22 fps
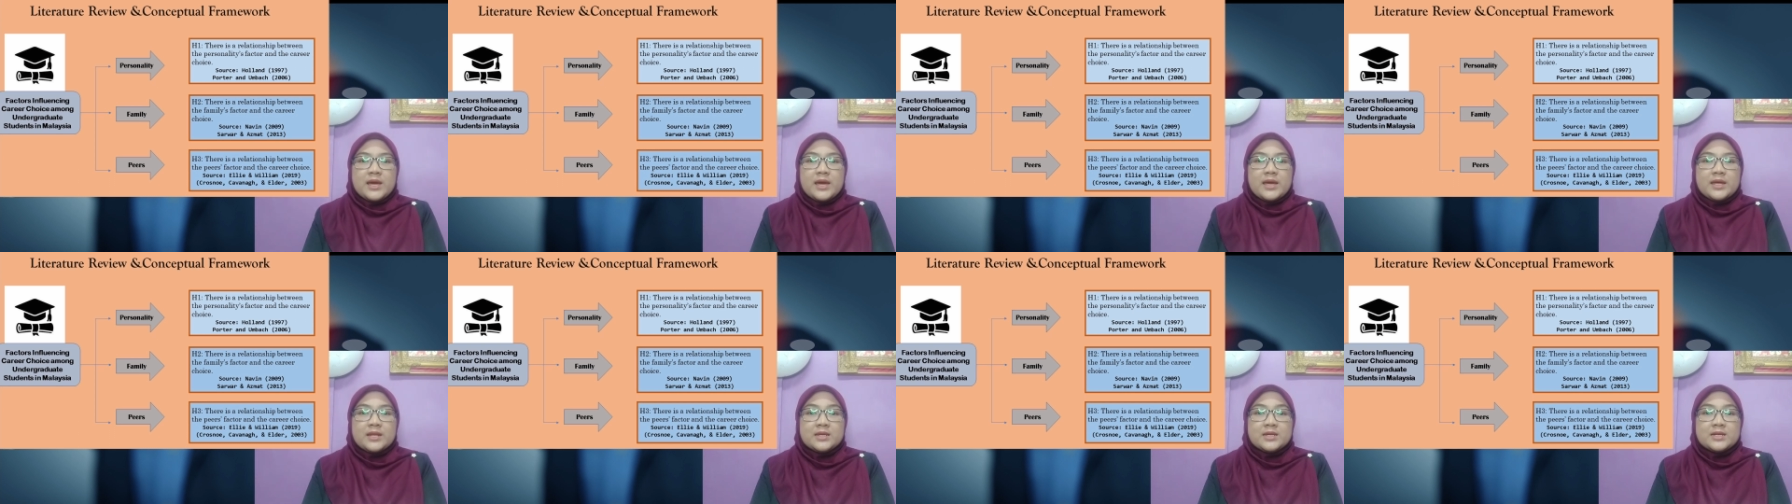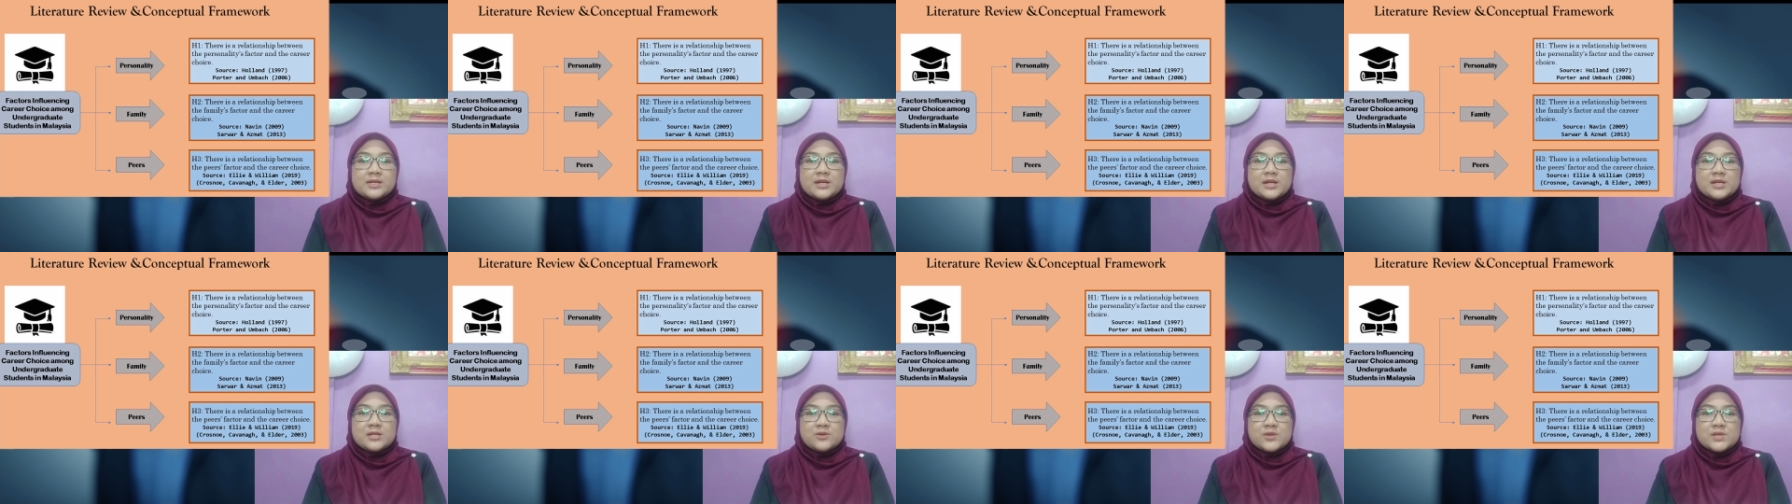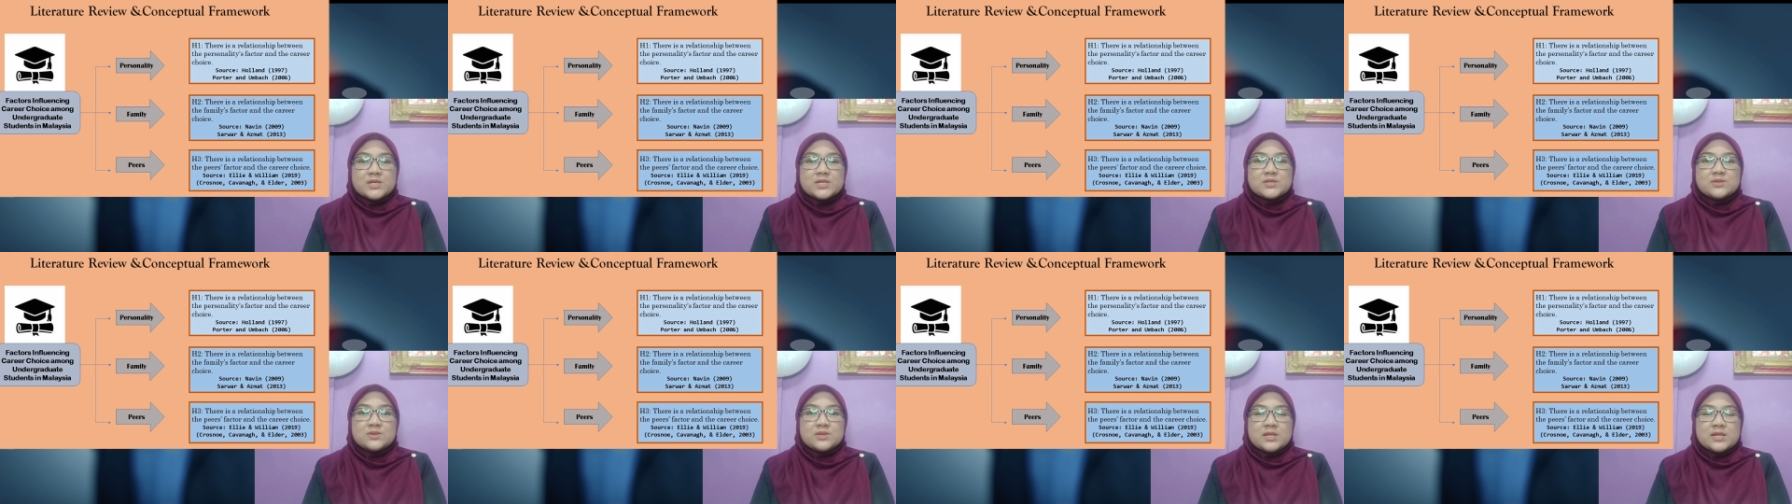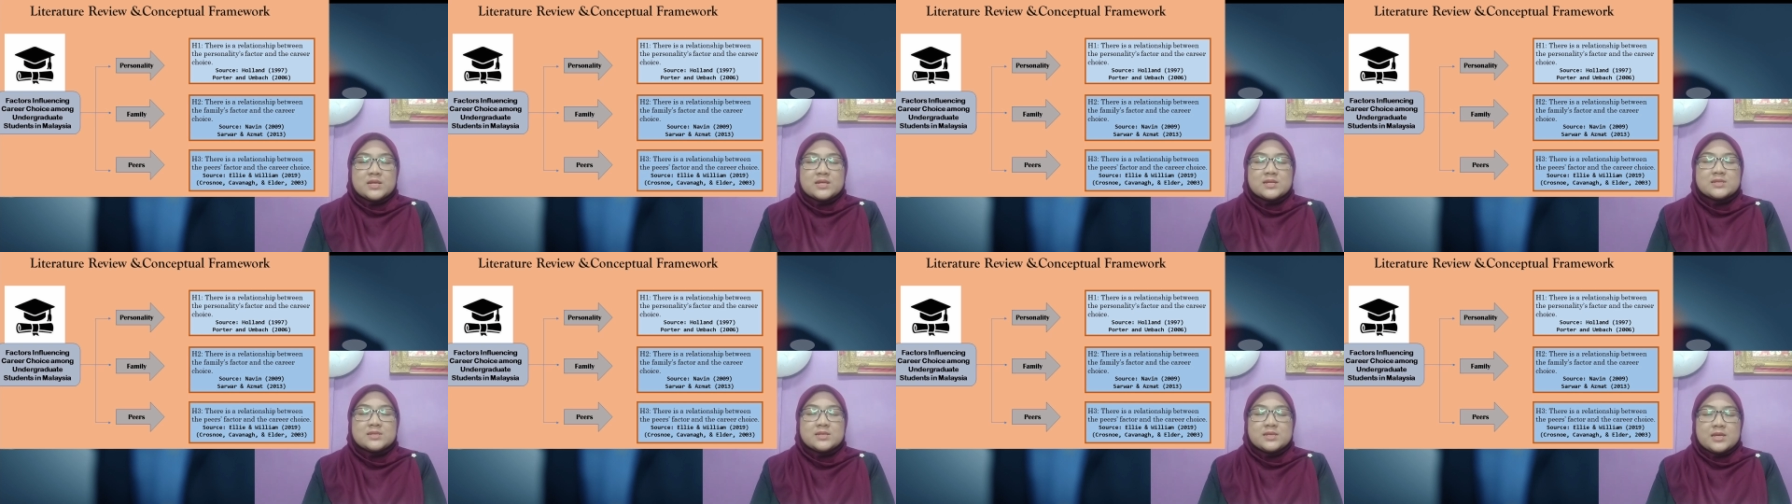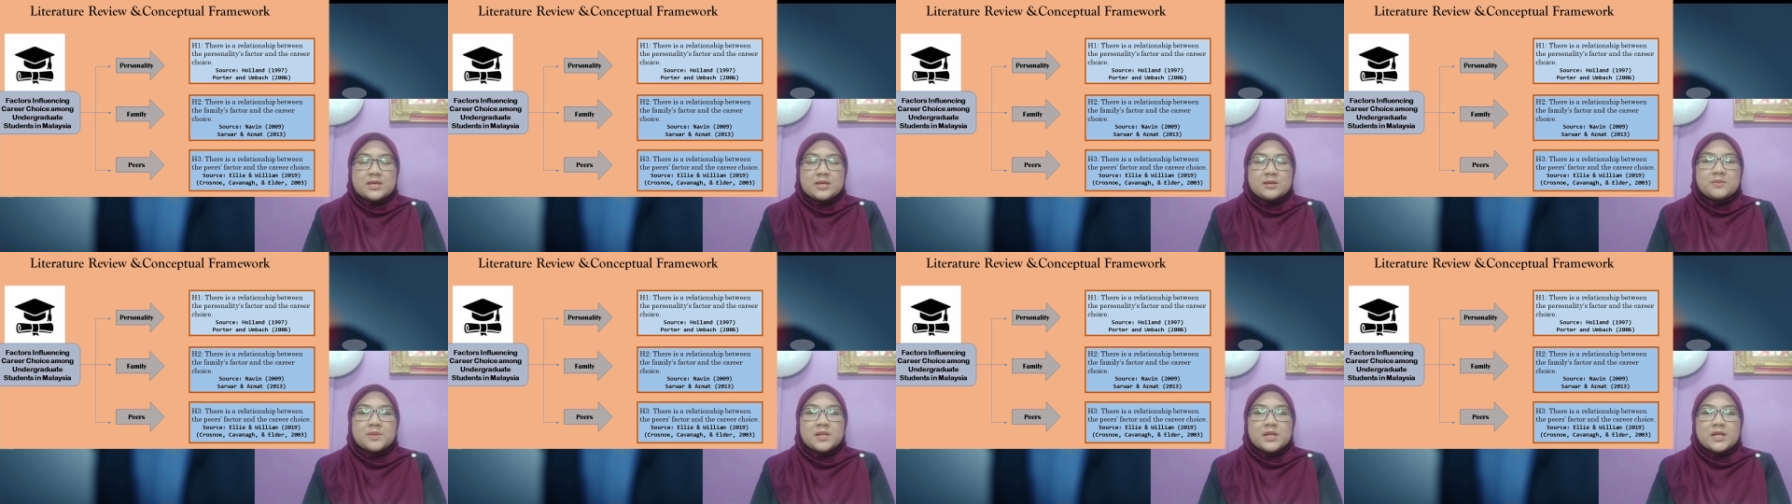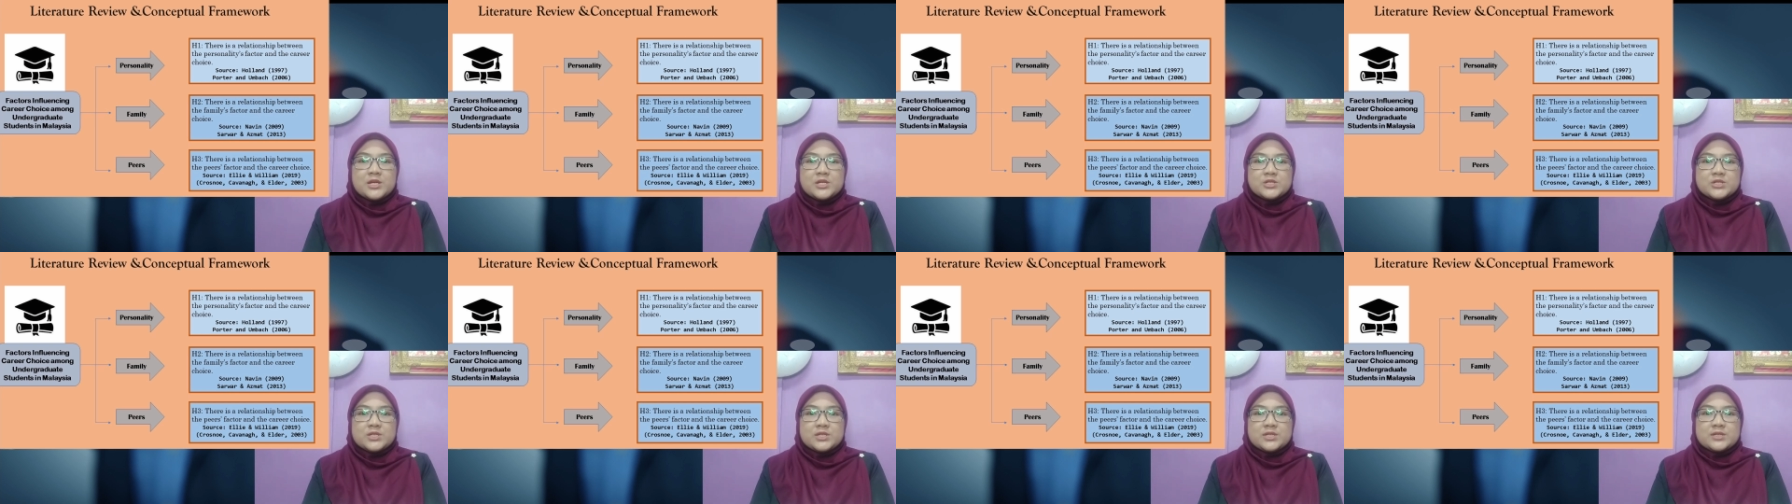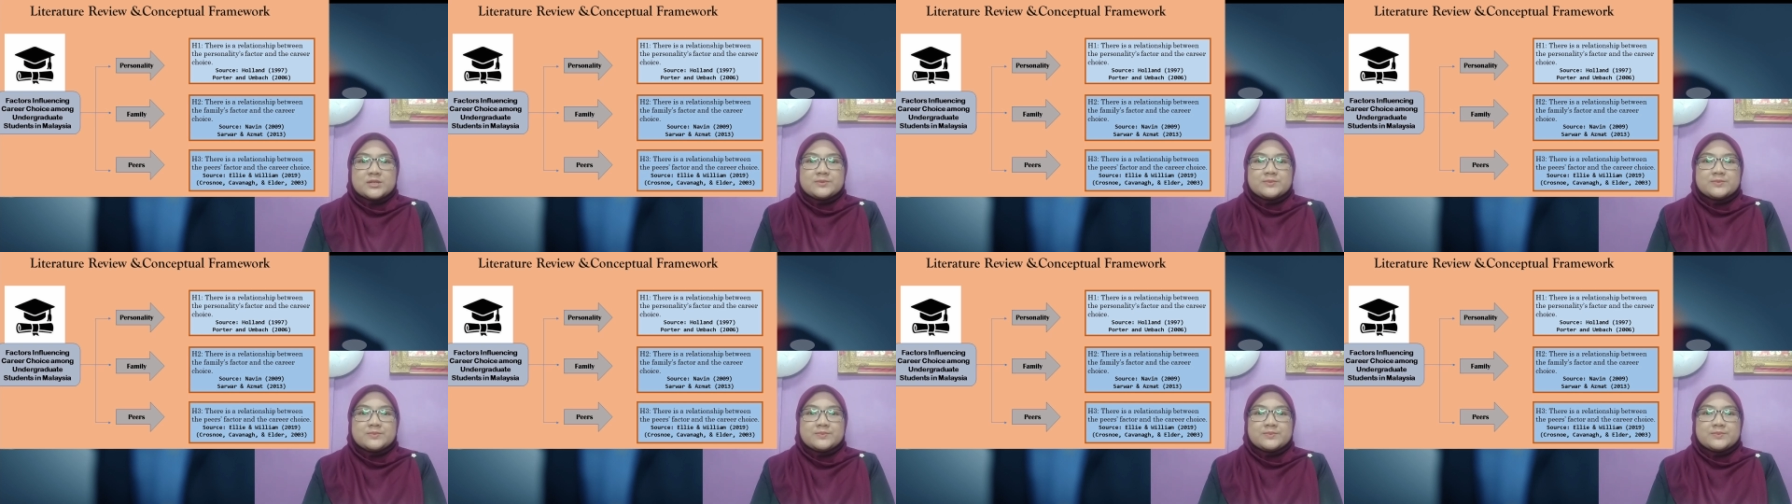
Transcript: undergraduate students in Malaysia.